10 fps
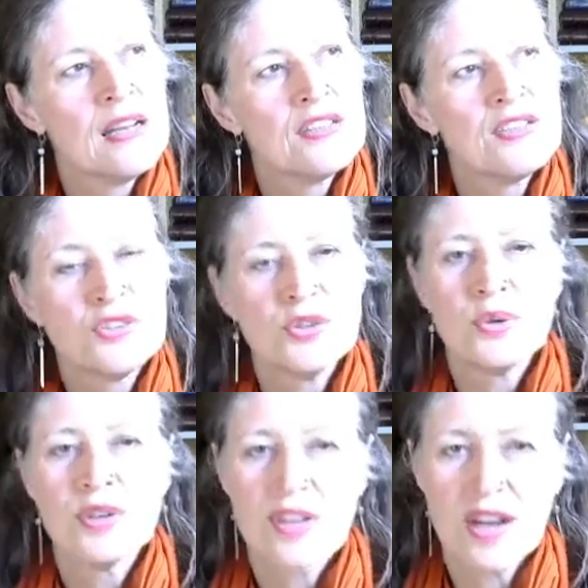
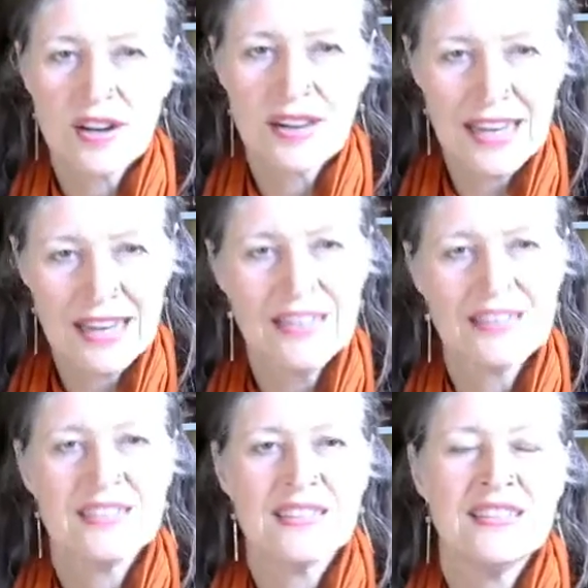steward our
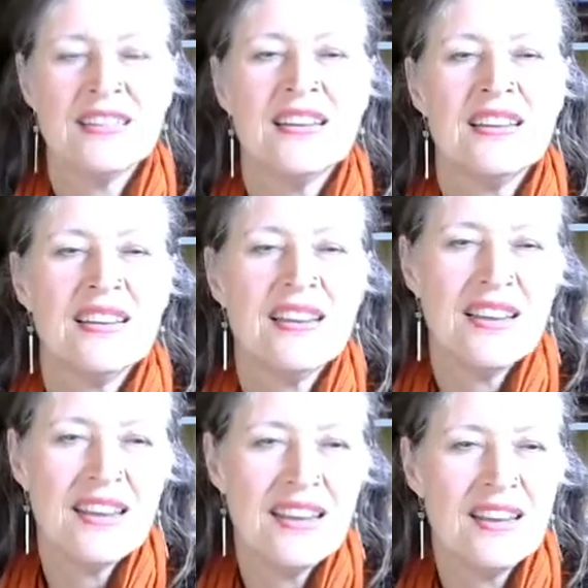land
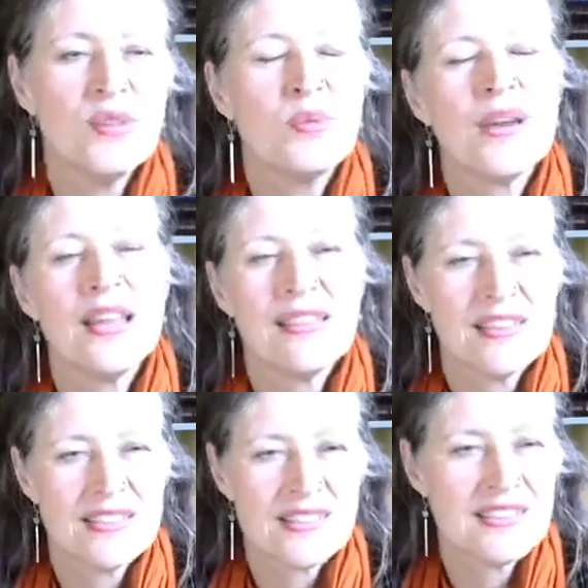in a way that
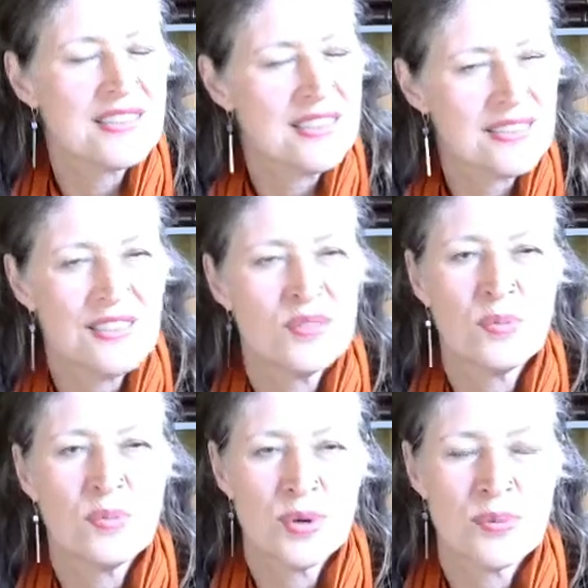is consistent
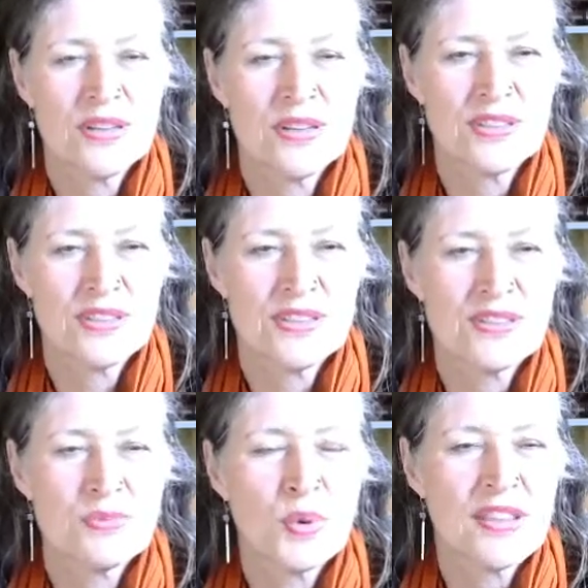with permaculture.
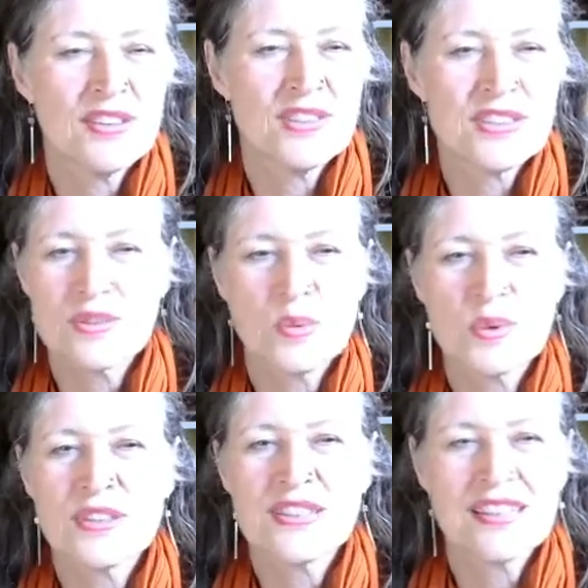It's more than just
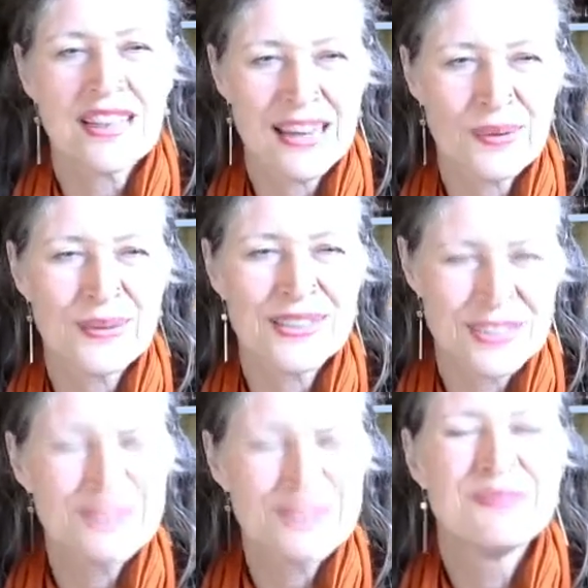words and language.